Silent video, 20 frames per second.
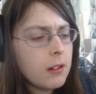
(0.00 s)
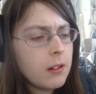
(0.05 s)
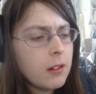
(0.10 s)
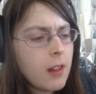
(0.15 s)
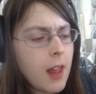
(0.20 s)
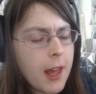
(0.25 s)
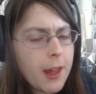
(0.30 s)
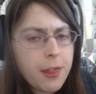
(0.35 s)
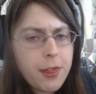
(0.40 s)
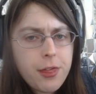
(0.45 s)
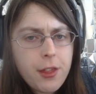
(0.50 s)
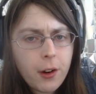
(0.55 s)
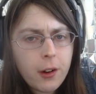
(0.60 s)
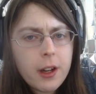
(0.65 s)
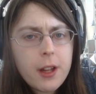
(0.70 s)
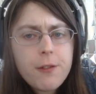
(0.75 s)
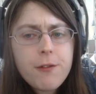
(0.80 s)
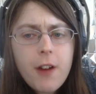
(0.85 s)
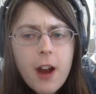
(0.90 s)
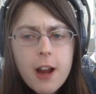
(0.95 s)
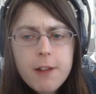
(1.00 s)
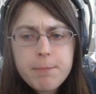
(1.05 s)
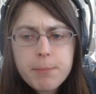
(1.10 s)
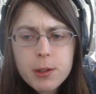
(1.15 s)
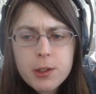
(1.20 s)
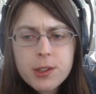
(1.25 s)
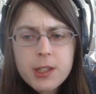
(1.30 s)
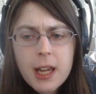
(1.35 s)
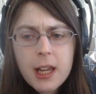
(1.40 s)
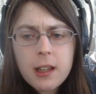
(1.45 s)
like
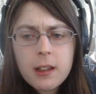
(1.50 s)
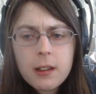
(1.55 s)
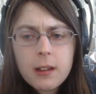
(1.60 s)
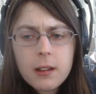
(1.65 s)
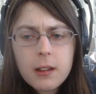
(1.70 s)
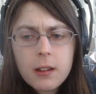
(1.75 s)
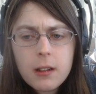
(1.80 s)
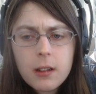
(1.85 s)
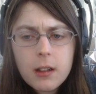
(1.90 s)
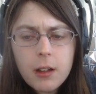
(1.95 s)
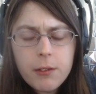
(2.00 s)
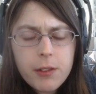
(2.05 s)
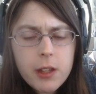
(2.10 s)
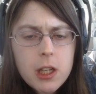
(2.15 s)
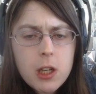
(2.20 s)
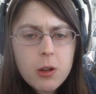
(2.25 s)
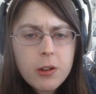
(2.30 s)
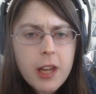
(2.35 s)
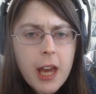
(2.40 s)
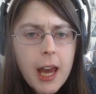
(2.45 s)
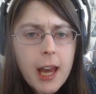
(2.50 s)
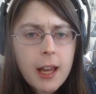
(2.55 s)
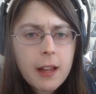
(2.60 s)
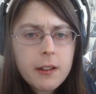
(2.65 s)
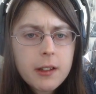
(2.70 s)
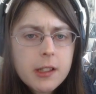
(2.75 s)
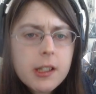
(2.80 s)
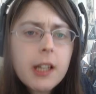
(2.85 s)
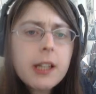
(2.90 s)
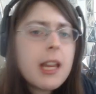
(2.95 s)
35% of the UK
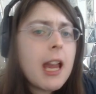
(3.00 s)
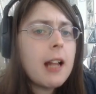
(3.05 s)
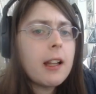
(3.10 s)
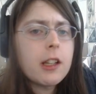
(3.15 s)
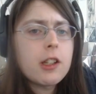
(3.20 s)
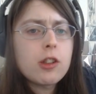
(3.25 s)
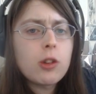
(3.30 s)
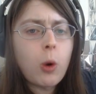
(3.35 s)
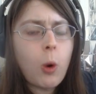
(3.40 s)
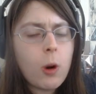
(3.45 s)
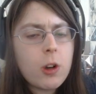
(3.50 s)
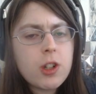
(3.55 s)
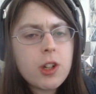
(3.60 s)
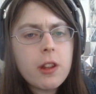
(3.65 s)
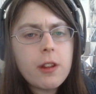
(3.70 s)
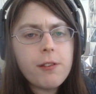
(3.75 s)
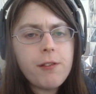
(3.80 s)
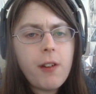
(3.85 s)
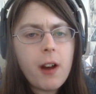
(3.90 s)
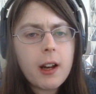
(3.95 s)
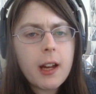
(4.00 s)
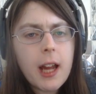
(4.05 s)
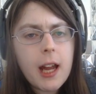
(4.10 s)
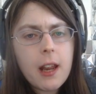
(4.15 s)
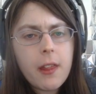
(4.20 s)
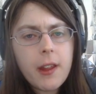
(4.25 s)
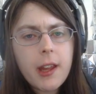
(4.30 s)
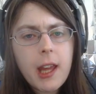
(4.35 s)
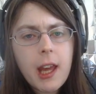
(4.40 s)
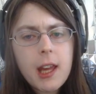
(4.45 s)
that's like, yeah, let's torture the fuck out
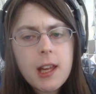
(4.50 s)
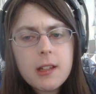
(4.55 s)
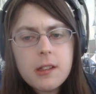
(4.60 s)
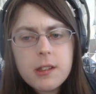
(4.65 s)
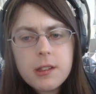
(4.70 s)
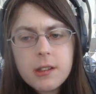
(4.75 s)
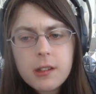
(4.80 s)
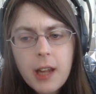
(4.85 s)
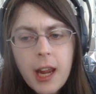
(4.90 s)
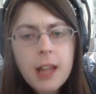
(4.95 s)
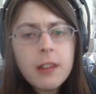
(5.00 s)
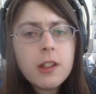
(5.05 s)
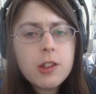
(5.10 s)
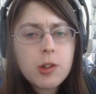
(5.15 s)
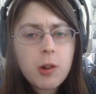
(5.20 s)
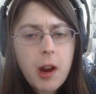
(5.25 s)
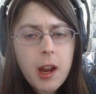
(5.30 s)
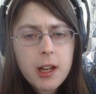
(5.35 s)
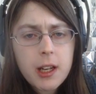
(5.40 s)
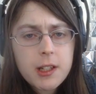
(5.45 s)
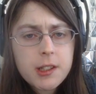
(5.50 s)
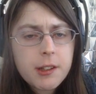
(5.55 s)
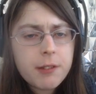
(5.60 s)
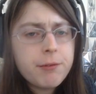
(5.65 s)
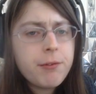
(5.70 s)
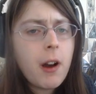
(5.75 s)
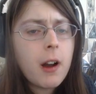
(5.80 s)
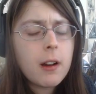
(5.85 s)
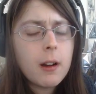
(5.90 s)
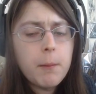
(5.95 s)
of the gays and the trannies,
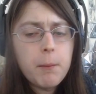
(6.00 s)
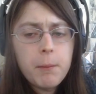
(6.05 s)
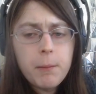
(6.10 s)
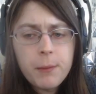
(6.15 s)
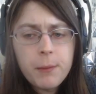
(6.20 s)
fuck them,